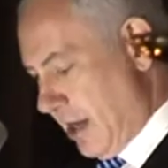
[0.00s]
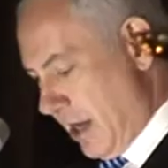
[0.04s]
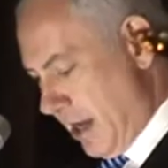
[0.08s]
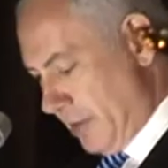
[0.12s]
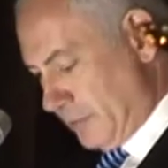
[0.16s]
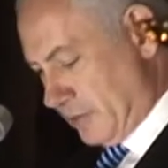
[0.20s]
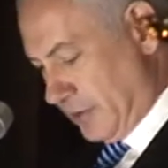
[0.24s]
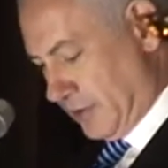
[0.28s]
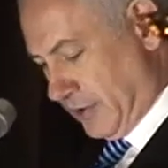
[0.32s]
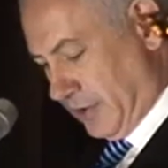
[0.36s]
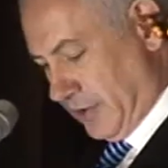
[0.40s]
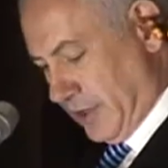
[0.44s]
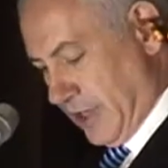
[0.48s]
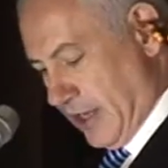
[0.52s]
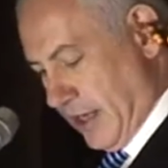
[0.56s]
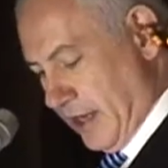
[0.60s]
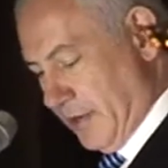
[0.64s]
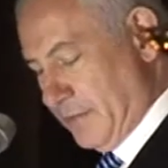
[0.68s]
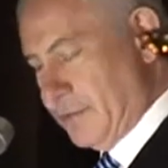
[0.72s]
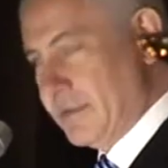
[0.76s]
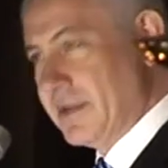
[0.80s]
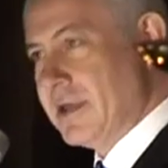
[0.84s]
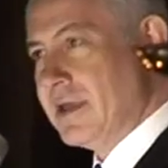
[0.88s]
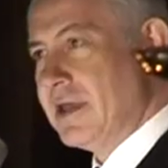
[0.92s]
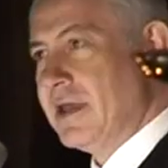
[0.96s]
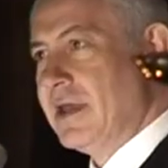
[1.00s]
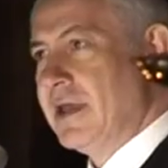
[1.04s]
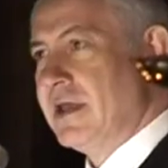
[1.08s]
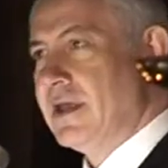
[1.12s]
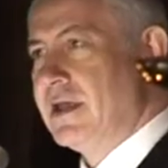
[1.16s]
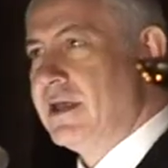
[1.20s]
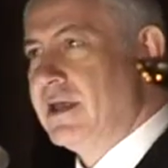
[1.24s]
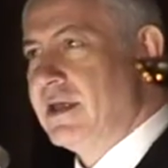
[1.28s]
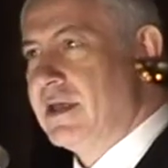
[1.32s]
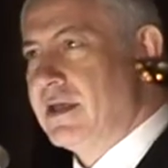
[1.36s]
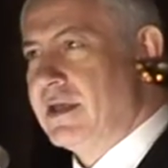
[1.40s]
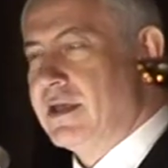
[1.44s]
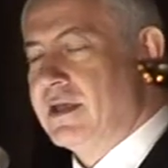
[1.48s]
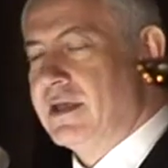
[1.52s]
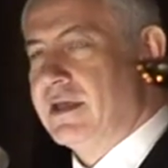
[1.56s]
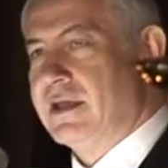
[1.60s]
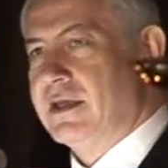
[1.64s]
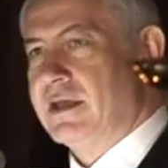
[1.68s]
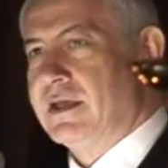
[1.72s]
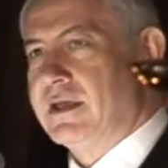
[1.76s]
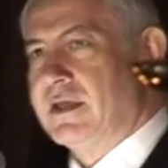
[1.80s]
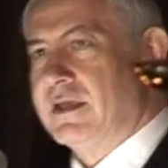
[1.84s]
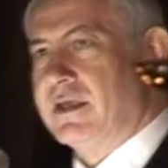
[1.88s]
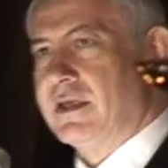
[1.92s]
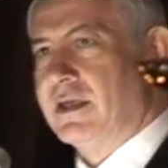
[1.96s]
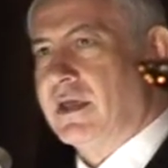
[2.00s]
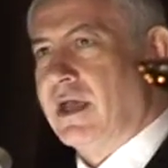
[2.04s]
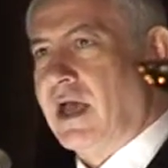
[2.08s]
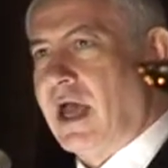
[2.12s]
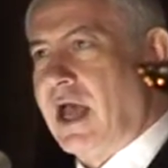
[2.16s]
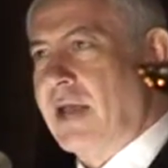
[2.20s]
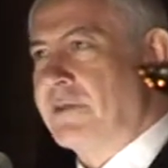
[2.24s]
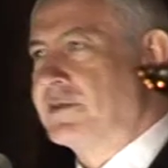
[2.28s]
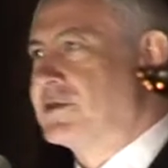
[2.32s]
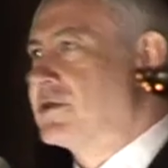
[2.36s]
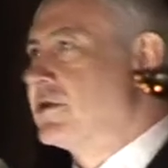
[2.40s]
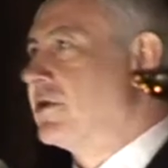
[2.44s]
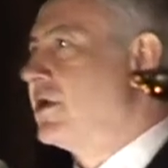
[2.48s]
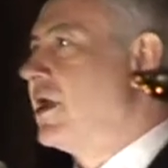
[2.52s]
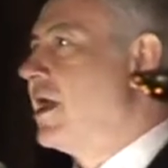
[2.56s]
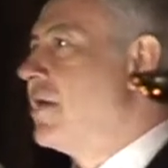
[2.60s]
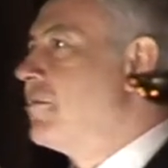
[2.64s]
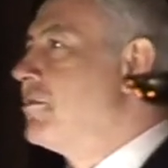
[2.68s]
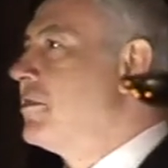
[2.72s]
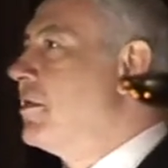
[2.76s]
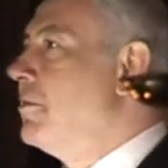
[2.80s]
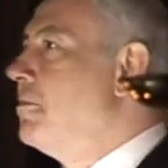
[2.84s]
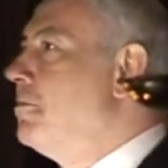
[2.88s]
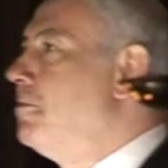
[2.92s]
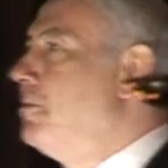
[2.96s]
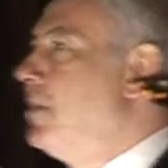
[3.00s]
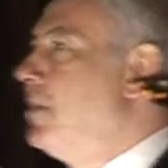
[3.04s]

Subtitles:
Amsterdam, the